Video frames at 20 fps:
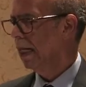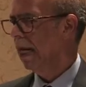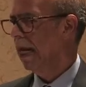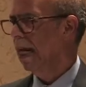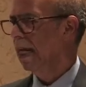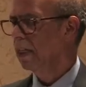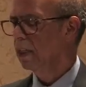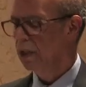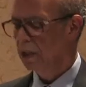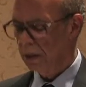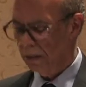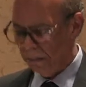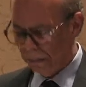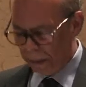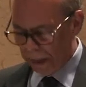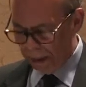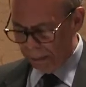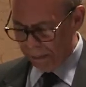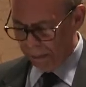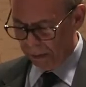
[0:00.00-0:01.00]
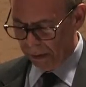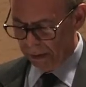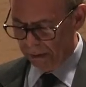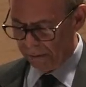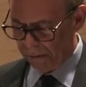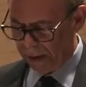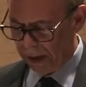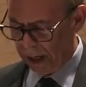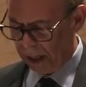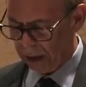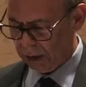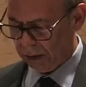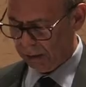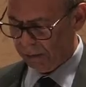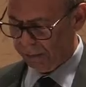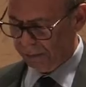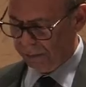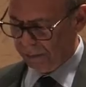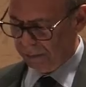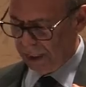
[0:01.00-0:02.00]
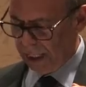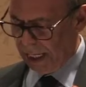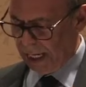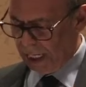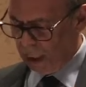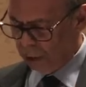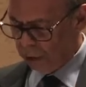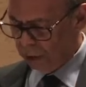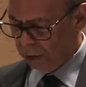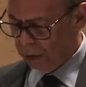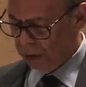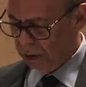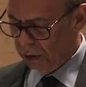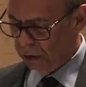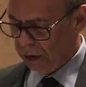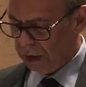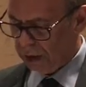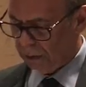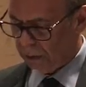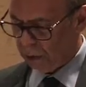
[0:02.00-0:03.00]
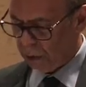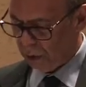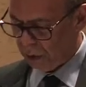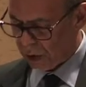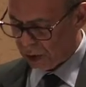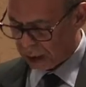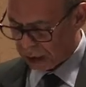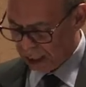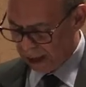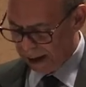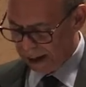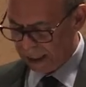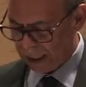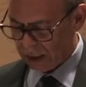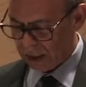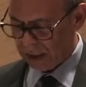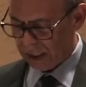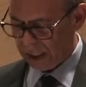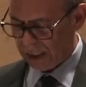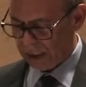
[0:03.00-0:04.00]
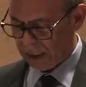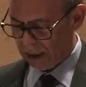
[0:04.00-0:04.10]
and people of color Introduce them to science and